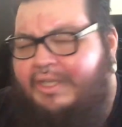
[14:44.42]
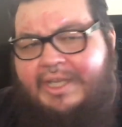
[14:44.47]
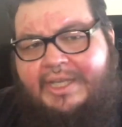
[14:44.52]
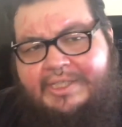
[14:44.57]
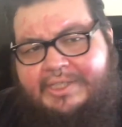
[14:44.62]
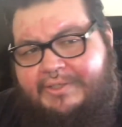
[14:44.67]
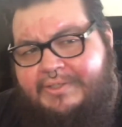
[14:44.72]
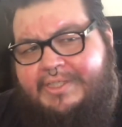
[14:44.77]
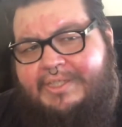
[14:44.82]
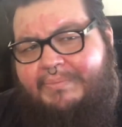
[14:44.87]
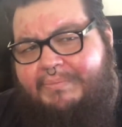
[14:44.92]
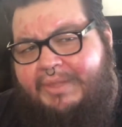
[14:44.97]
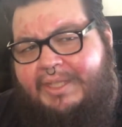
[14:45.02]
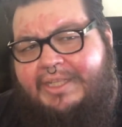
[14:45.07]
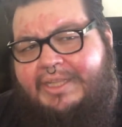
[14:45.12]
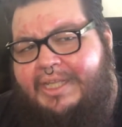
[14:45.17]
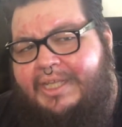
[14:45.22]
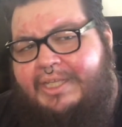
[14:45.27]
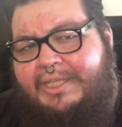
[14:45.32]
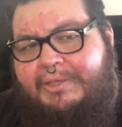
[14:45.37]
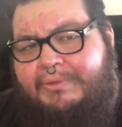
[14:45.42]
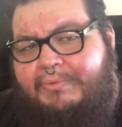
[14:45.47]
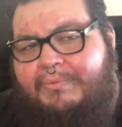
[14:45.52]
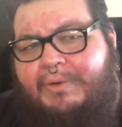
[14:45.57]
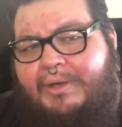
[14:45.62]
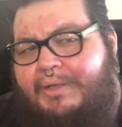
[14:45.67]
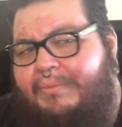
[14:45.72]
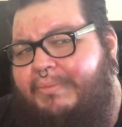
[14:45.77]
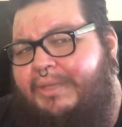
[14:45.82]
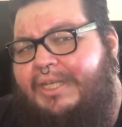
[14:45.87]
Is there something that you
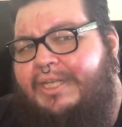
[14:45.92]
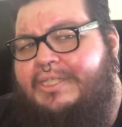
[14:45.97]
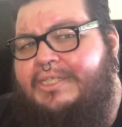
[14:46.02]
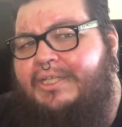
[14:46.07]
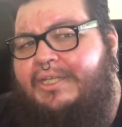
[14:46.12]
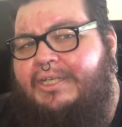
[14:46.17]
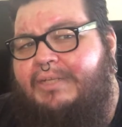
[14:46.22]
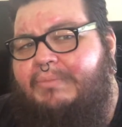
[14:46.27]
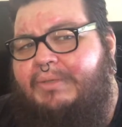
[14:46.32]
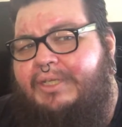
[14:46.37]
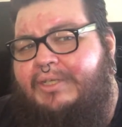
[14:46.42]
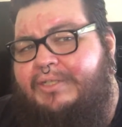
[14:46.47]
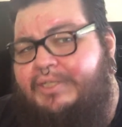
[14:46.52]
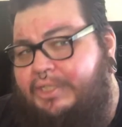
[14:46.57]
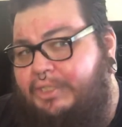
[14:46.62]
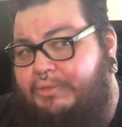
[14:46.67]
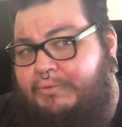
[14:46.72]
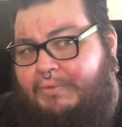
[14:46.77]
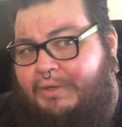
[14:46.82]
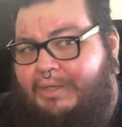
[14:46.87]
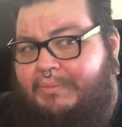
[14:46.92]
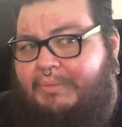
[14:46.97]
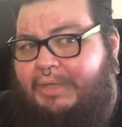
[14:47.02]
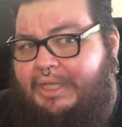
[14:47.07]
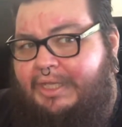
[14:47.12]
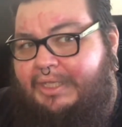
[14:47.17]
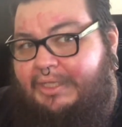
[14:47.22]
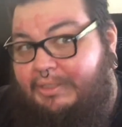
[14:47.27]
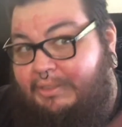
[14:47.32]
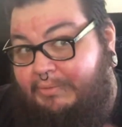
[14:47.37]
want me to talk about? Do you want
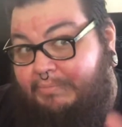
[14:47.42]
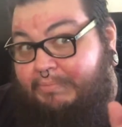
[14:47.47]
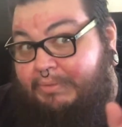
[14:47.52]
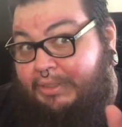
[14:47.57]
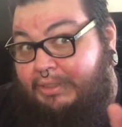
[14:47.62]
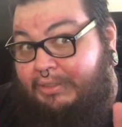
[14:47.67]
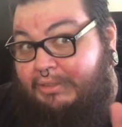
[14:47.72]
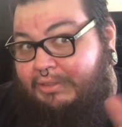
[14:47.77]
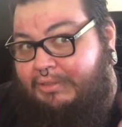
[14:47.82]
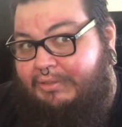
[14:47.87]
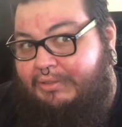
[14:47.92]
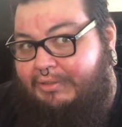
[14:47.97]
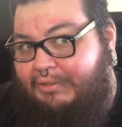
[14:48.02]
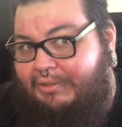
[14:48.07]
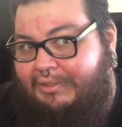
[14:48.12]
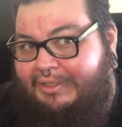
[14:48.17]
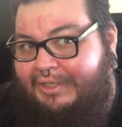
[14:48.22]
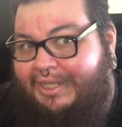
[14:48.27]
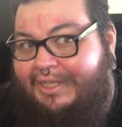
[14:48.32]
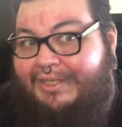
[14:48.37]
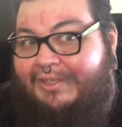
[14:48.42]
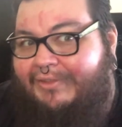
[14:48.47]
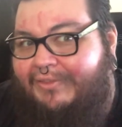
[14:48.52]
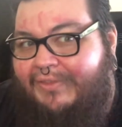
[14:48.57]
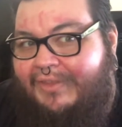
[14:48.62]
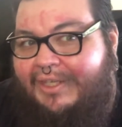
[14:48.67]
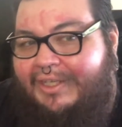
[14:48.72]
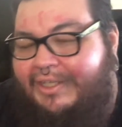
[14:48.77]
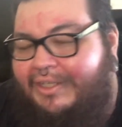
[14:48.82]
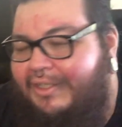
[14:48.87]
my opinion on
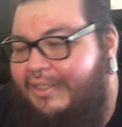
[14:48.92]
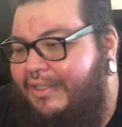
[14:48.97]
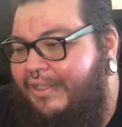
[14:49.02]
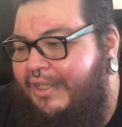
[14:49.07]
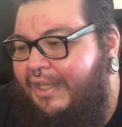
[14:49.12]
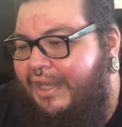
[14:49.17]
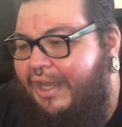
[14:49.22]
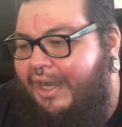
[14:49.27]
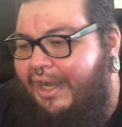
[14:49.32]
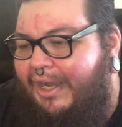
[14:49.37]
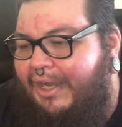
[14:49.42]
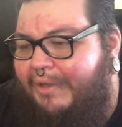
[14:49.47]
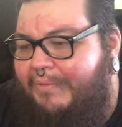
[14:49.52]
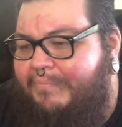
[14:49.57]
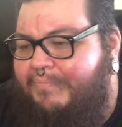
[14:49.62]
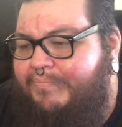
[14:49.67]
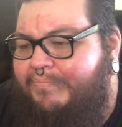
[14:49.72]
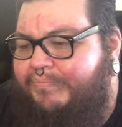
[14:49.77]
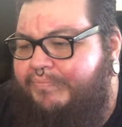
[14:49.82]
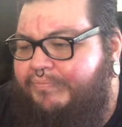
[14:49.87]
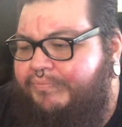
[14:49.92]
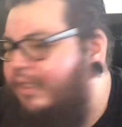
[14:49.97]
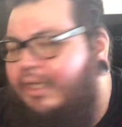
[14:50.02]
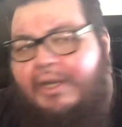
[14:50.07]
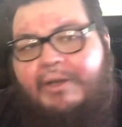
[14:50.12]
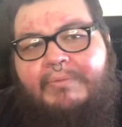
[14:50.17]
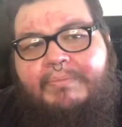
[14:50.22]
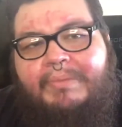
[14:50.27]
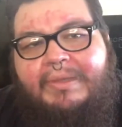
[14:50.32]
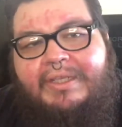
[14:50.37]
anything?
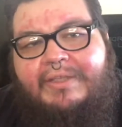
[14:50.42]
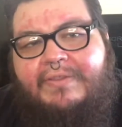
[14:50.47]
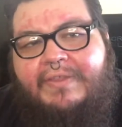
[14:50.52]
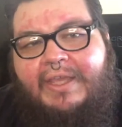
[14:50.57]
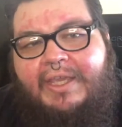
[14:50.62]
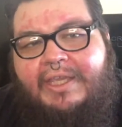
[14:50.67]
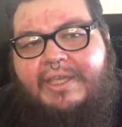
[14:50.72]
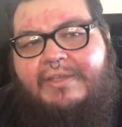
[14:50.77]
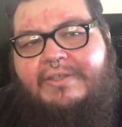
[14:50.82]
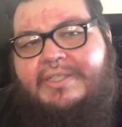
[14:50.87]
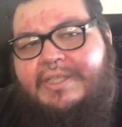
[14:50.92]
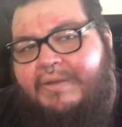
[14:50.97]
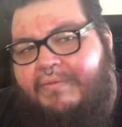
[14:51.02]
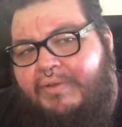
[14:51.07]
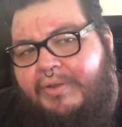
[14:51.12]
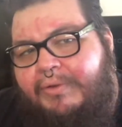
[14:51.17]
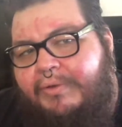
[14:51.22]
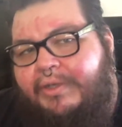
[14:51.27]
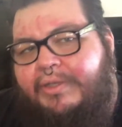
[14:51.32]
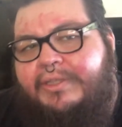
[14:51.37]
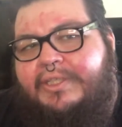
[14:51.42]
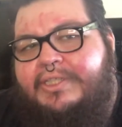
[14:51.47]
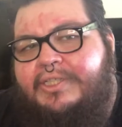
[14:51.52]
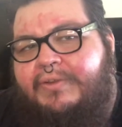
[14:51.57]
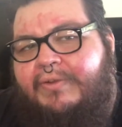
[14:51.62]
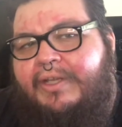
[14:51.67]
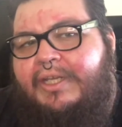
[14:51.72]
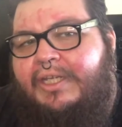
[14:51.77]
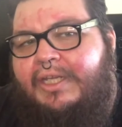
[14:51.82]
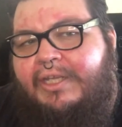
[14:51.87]
Big thank you to everyone on the
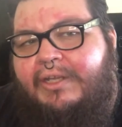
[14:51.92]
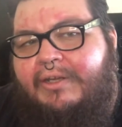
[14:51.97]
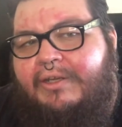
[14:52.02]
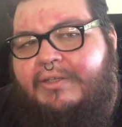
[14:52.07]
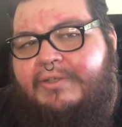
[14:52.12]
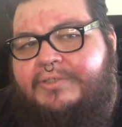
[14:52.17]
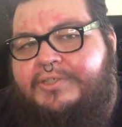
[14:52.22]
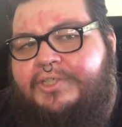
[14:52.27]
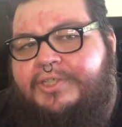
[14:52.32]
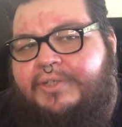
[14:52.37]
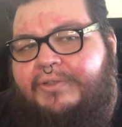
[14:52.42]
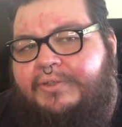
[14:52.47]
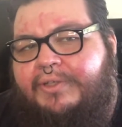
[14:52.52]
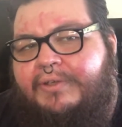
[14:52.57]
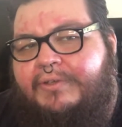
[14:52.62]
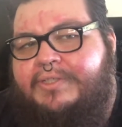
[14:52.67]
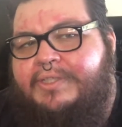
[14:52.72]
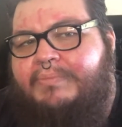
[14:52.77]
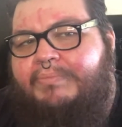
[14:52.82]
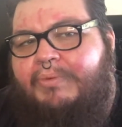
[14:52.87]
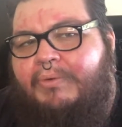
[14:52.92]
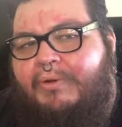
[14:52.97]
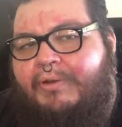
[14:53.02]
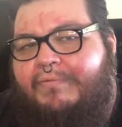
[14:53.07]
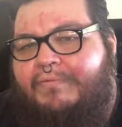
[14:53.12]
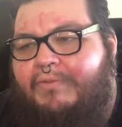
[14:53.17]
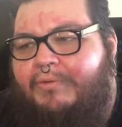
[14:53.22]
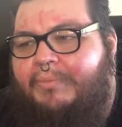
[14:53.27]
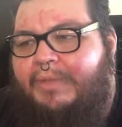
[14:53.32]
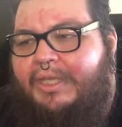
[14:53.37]
screen here who's shown their support
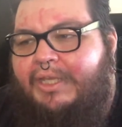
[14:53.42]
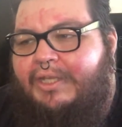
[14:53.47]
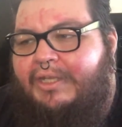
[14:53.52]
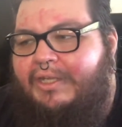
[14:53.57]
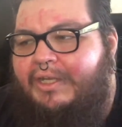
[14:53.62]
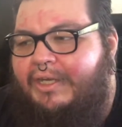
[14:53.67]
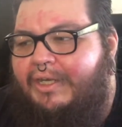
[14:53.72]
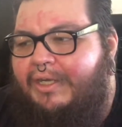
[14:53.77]
for me.